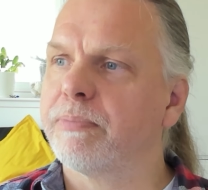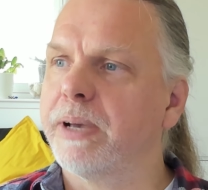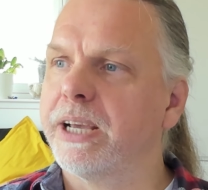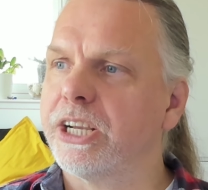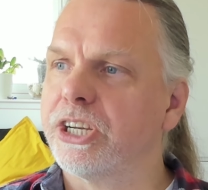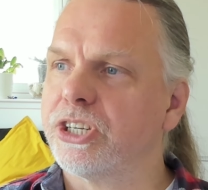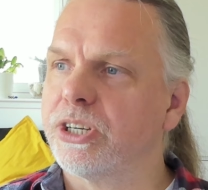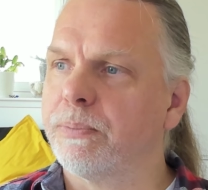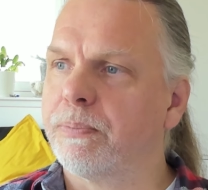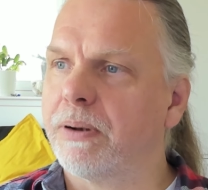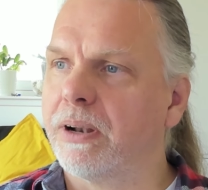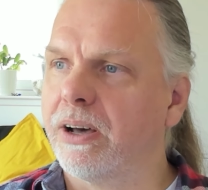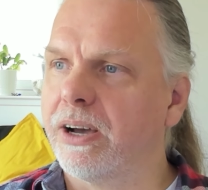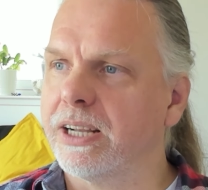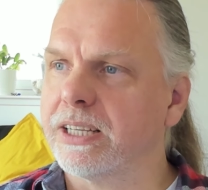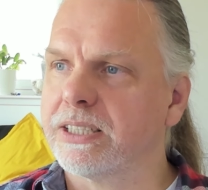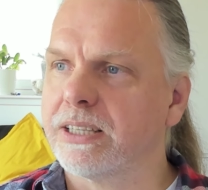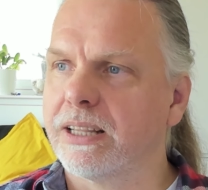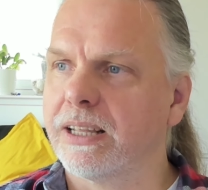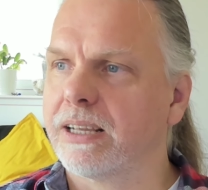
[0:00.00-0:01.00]
mesh
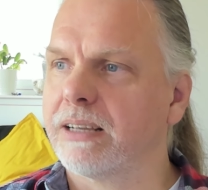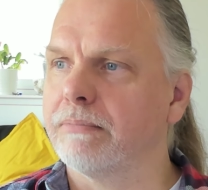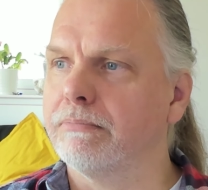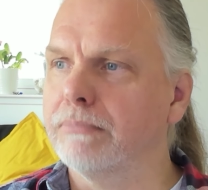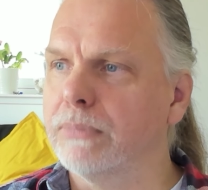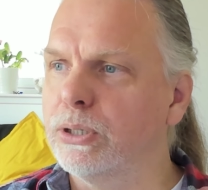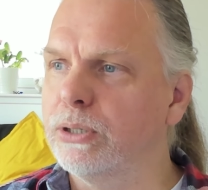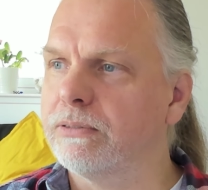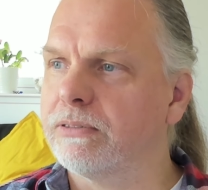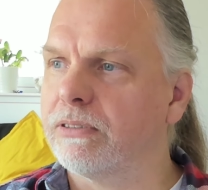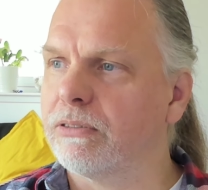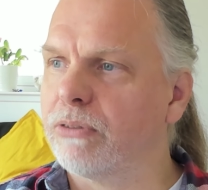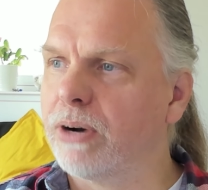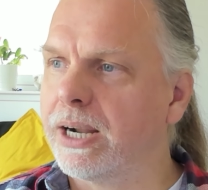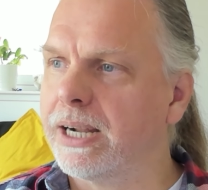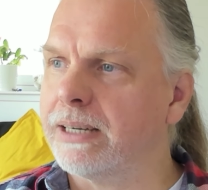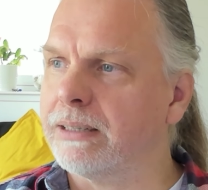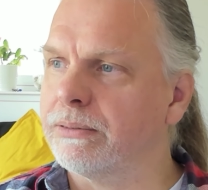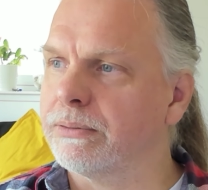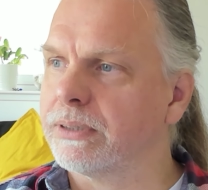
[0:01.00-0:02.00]
applied so they can move
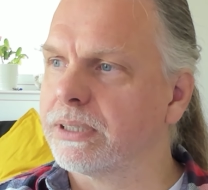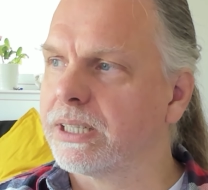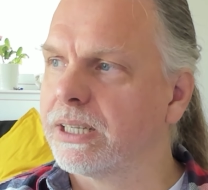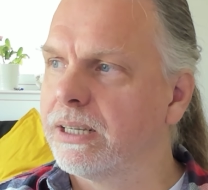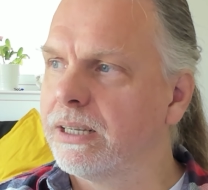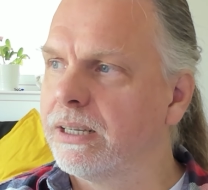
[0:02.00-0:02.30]
around.